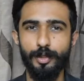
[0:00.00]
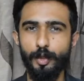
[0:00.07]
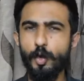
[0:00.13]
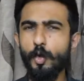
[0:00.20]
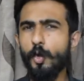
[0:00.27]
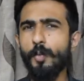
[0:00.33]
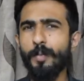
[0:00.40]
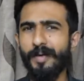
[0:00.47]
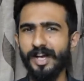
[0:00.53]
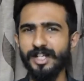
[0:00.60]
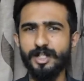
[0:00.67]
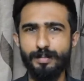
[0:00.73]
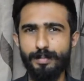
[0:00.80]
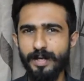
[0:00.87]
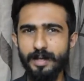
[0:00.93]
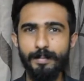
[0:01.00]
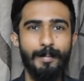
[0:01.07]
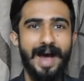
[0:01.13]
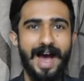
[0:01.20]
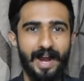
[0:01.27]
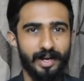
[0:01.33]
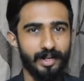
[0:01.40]
you must be
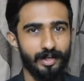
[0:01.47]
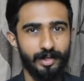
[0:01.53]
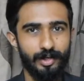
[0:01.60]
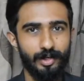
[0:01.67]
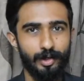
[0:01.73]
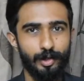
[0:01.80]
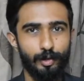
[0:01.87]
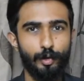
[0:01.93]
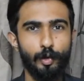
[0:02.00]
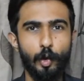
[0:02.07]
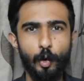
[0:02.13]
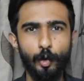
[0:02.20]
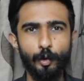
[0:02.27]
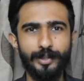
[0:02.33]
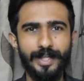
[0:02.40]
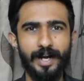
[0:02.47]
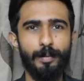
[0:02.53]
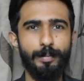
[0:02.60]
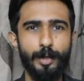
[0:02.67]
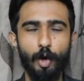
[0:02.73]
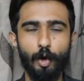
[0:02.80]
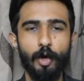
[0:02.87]
mad to go to
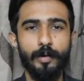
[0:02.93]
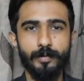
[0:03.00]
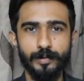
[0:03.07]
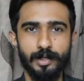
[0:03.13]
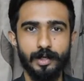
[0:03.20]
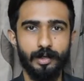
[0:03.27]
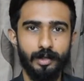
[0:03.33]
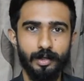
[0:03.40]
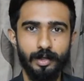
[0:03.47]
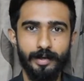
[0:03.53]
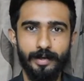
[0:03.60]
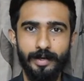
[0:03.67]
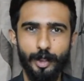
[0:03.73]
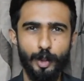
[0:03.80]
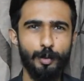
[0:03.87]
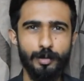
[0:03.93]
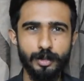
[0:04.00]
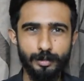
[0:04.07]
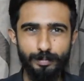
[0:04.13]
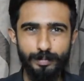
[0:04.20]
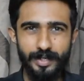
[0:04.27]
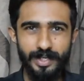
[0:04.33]
therapy or counseling. You
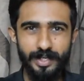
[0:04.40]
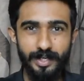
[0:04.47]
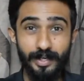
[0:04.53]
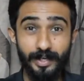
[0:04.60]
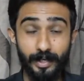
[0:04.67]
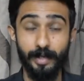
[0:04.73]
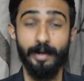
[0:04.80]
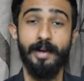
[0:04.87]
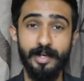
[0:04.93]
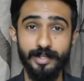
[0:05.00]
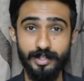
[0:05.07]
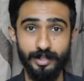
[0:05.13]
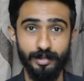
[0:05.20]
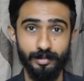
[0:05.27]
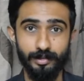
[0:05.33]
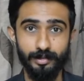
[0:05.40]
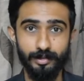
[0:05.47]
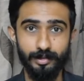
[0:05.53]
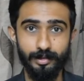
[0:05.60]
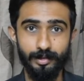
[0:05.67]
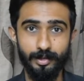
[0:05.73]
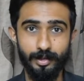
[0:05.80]
must be crazy
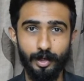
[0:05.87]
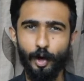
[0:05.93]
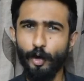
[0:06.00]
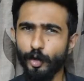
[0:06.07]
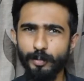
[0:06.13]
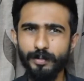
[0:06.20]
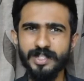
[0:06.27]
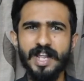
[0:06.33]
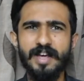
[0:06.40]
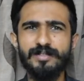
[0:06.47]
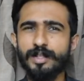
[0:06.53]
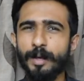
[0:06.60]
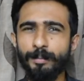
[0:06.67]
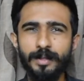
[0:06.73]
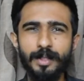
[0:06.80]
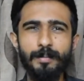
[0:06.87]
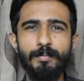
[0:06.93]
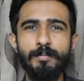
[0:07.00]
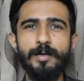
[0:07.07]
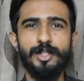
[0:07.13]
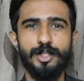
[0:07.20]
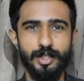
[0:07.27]
or you must have
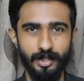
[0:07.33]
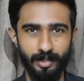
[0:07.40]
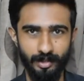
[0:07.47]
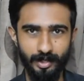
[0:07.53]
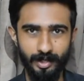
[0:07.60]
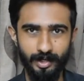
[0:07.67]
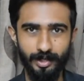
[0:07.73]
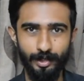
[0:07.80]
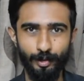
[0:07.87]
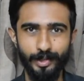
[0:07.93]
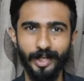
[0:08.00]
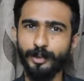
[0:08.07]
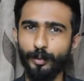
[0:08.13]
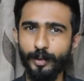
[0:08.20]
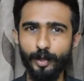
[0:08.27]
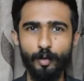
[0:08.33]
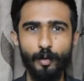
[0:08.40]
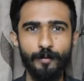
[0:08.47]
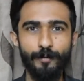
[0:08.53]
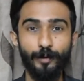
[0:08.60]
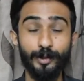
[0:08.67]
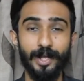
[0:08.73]
something missing in you. That's why you're
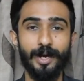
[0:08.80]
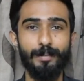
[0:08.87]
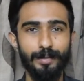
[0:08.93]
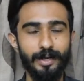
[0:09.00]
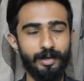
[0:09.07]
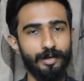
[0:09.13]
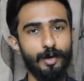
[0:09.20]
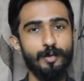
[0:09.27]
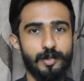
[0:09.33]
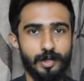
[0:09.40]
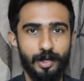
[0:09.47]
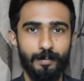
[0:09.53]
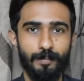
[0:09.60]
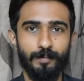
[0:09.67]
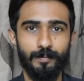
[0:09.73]
going for therapy and counseling.